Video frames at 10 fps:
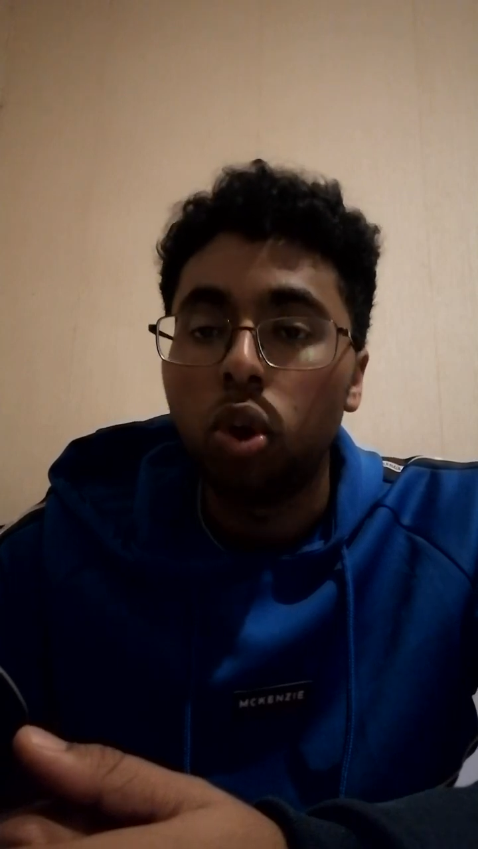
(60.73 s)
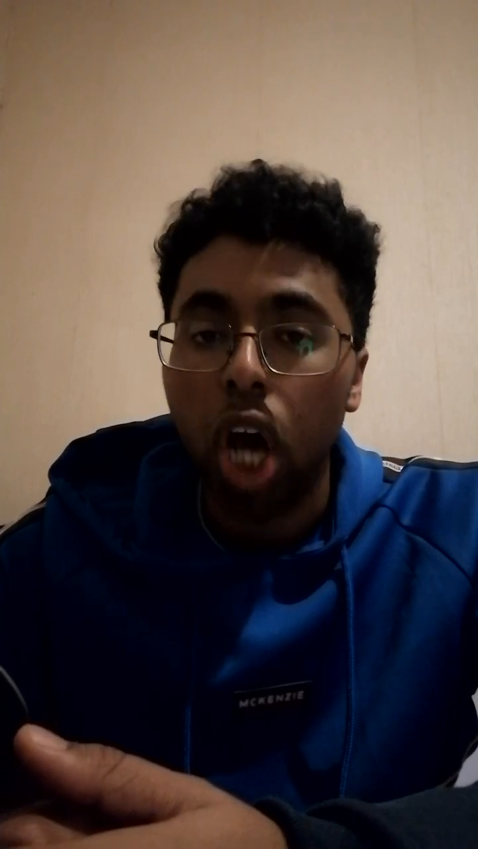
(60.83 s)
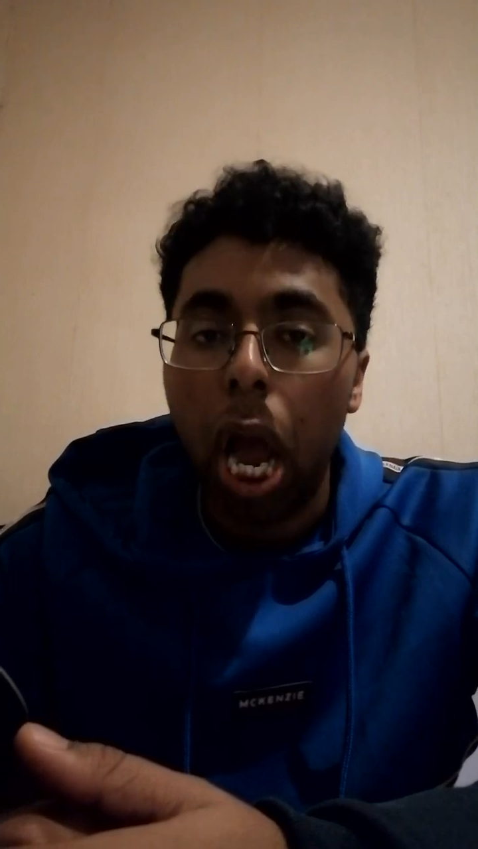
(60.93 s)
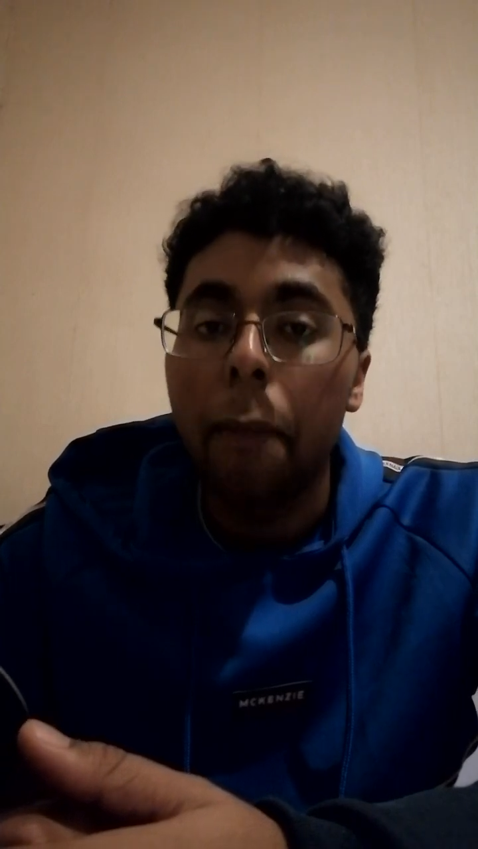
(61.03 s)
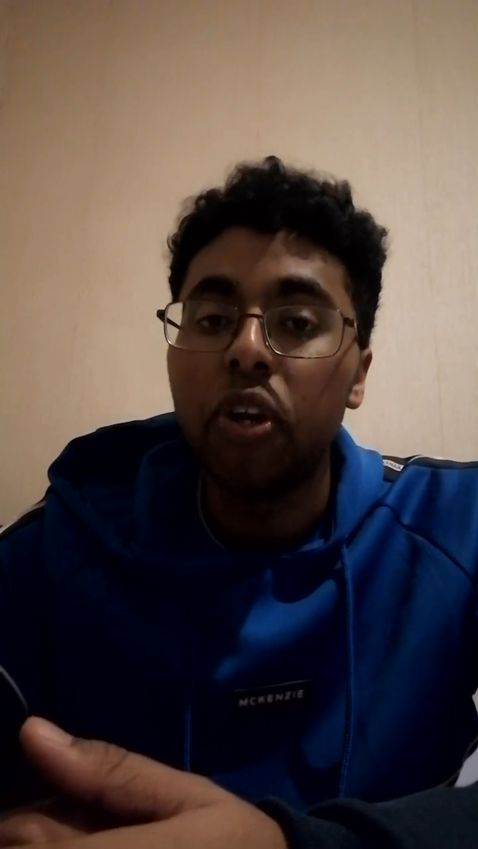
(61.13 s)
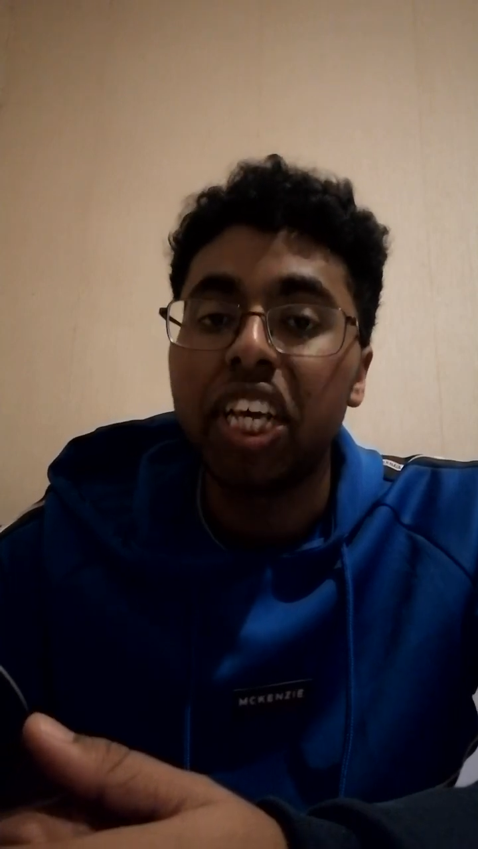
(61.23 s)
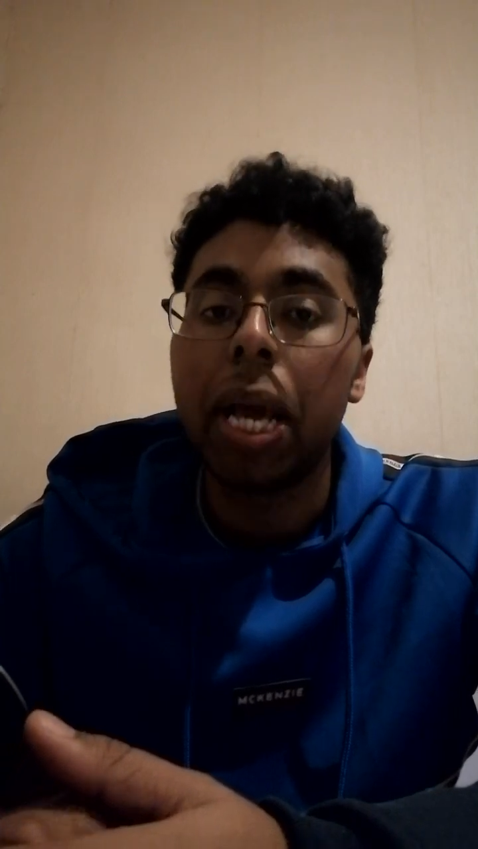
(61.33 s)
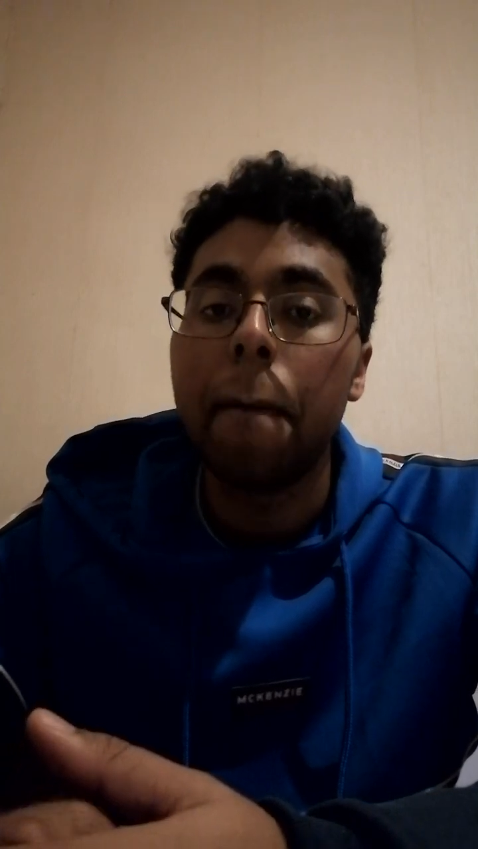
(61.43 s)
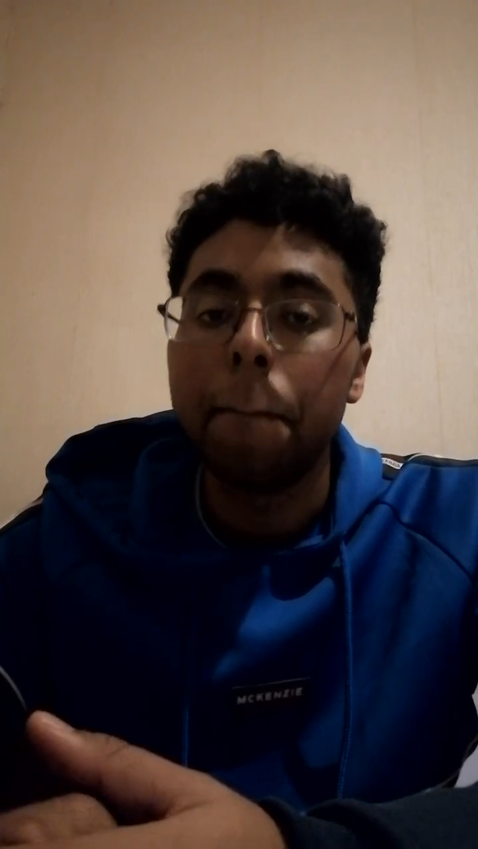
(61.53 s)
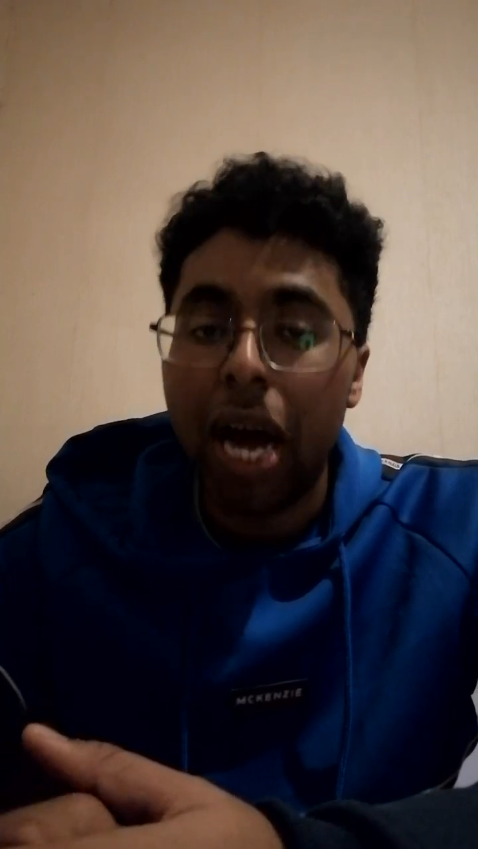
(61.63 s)
time to
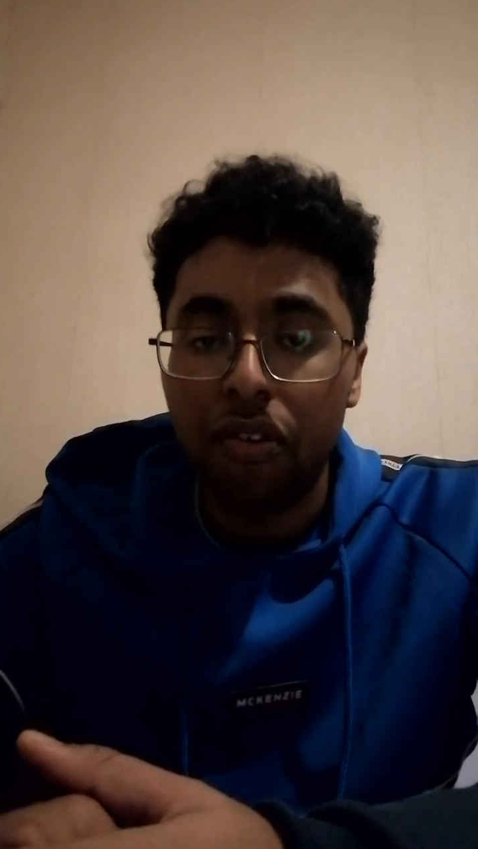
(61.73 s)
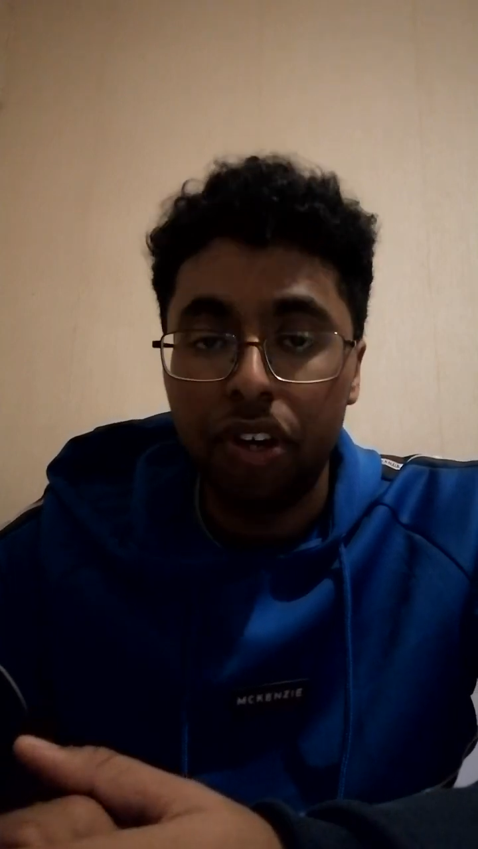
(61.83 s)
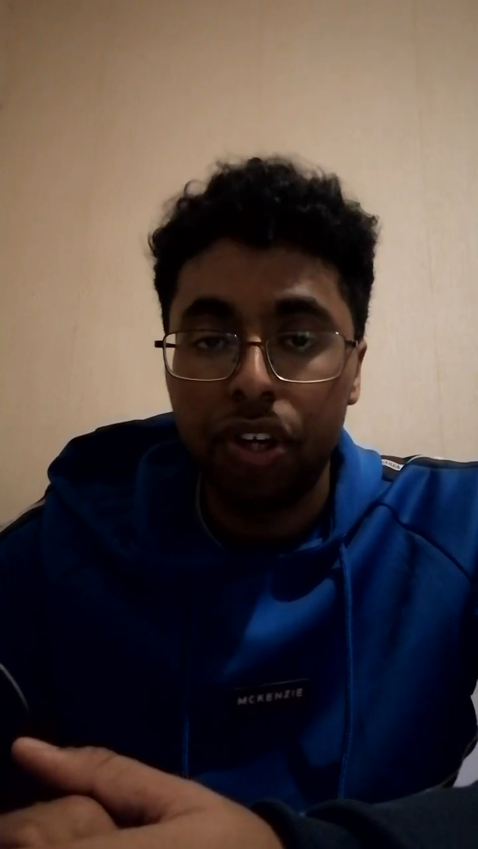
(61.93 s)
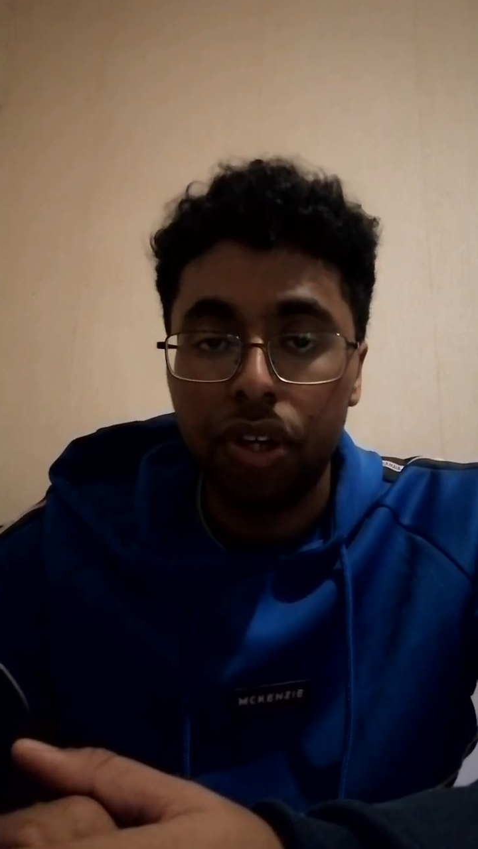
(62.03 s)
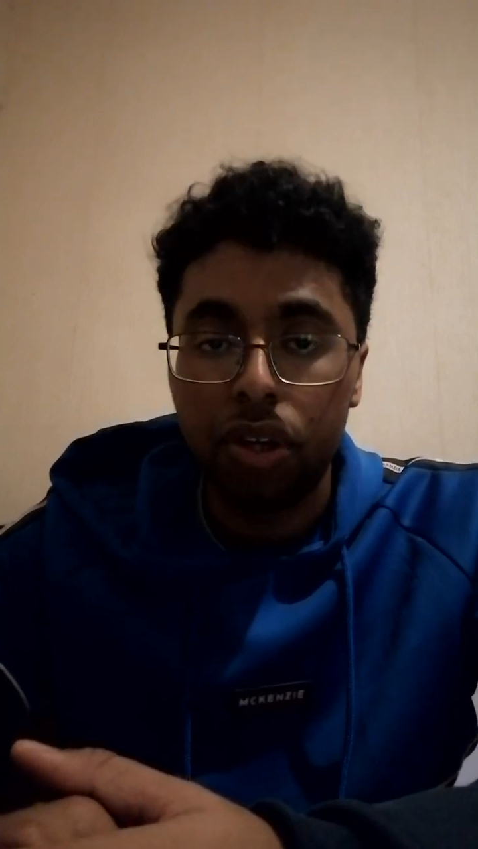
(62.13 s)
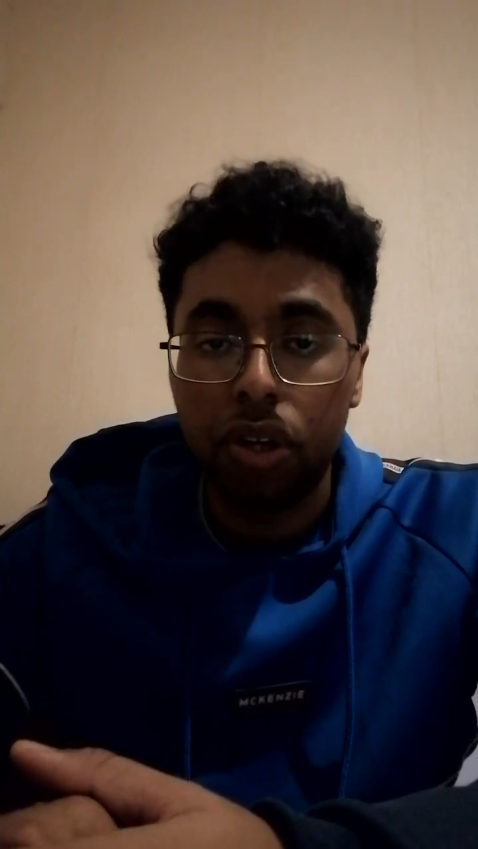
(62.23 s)
get married.